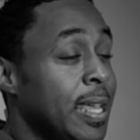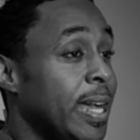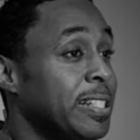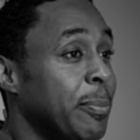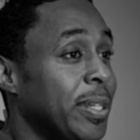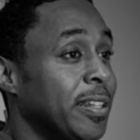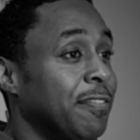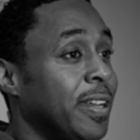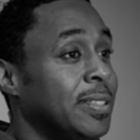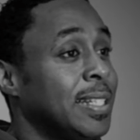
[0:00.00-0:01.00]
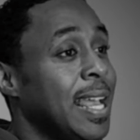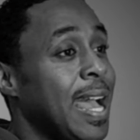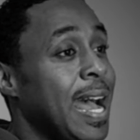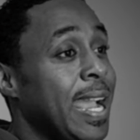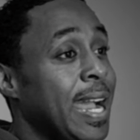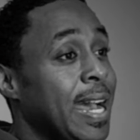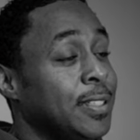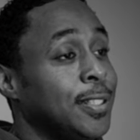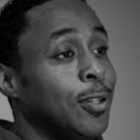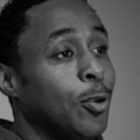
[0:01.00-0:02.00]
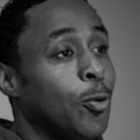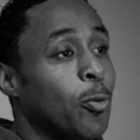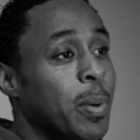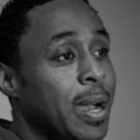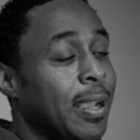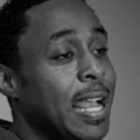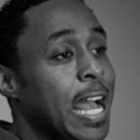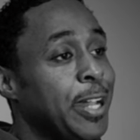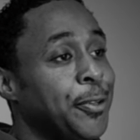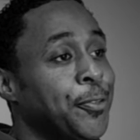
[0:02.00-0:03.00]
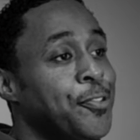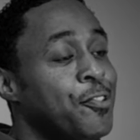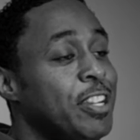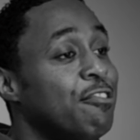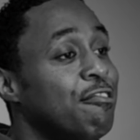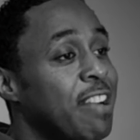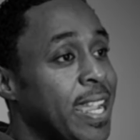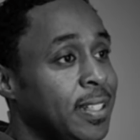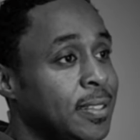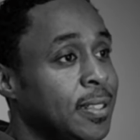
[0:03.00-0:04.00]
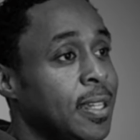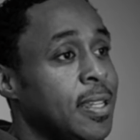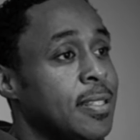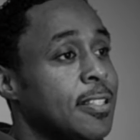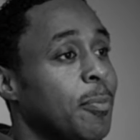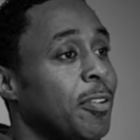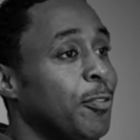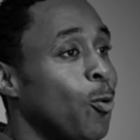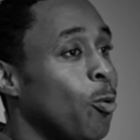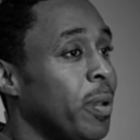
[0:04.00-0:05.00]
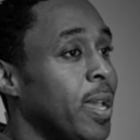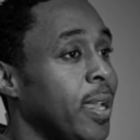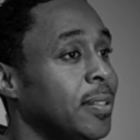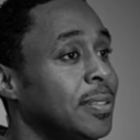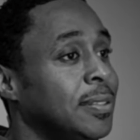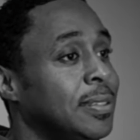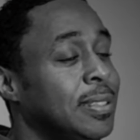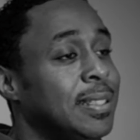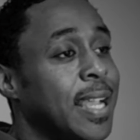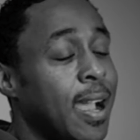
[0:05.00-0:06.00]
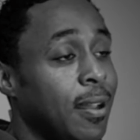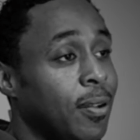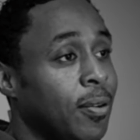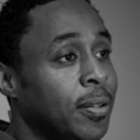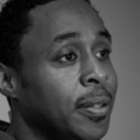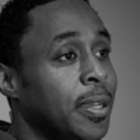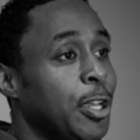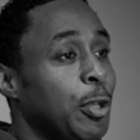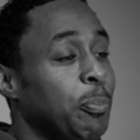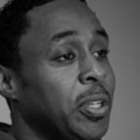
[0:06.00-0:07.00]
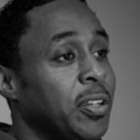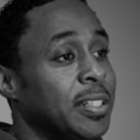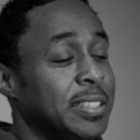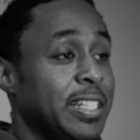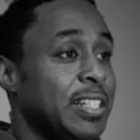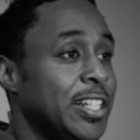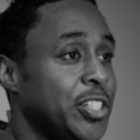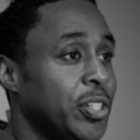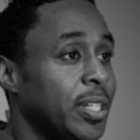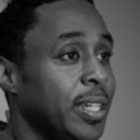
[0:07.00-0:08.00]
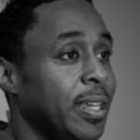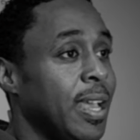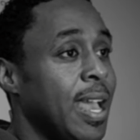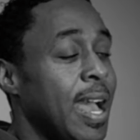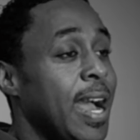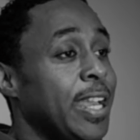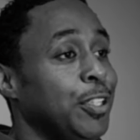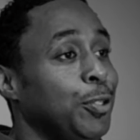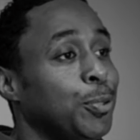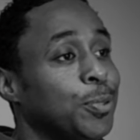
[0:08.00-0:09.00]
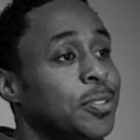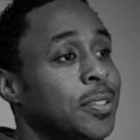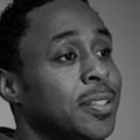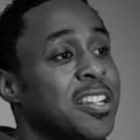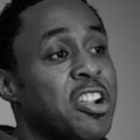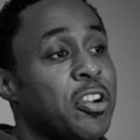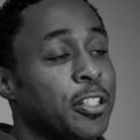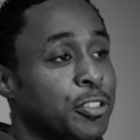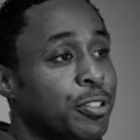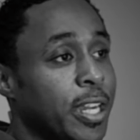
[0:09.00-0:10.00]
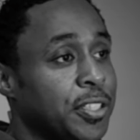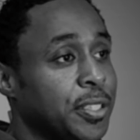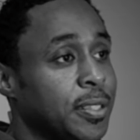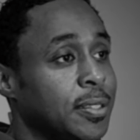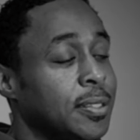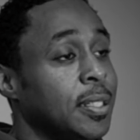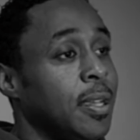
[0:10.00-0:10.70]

As a matter of fact, I had to go back and rewrite some of Obadiah's dialogue because initially I used contractions.